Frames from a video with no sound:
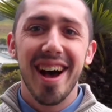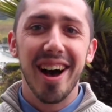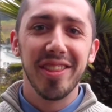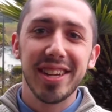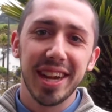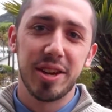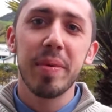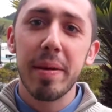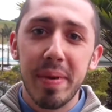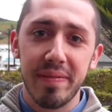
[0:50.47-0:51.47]
Uh, the system
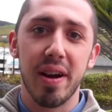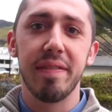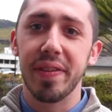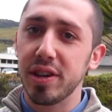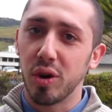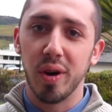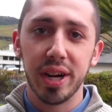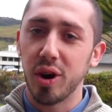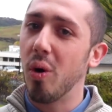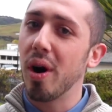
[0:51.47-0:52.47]
can be very feature
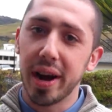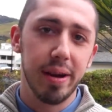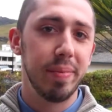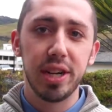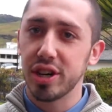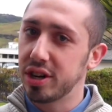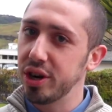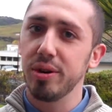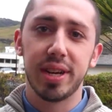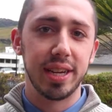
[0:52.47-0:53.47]
rich, or it can be just
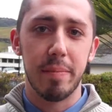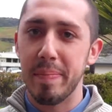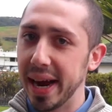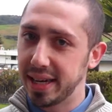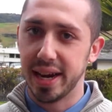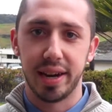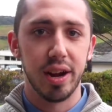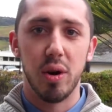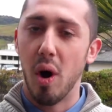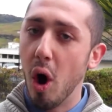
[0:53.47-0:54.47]
used as a basic, you
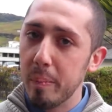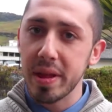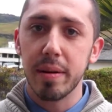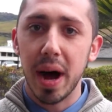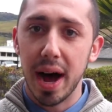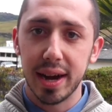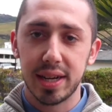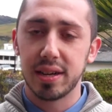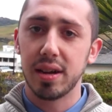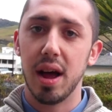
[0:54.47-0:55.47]
know, open the
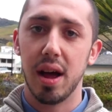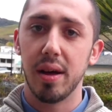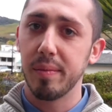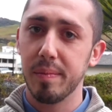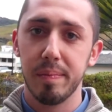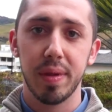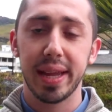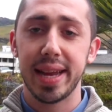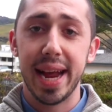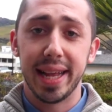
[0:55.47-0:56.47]
box, uh,
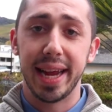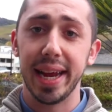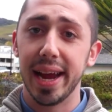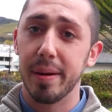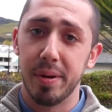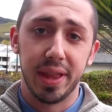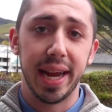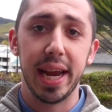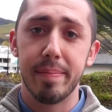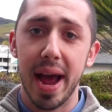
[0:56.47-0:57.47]
take the key in, put the
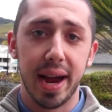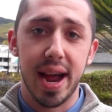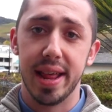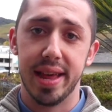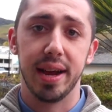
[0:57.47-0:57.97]
key back kind of thing.